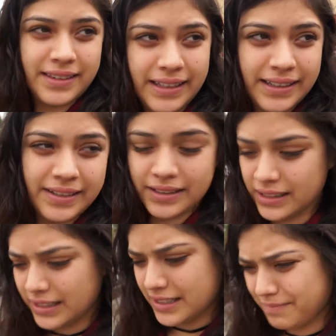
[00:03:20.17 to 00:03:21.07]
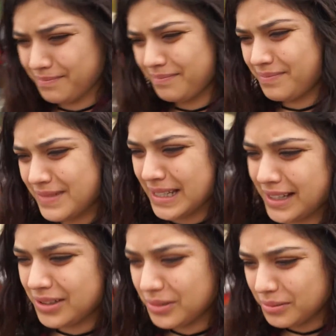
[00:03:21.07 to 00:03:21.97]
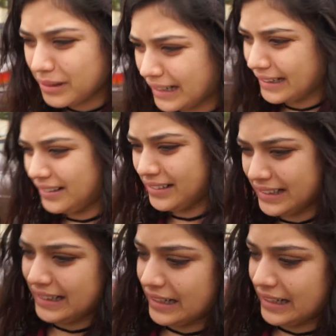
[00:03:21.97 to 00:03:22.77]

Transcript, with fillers: they are gonna take a while and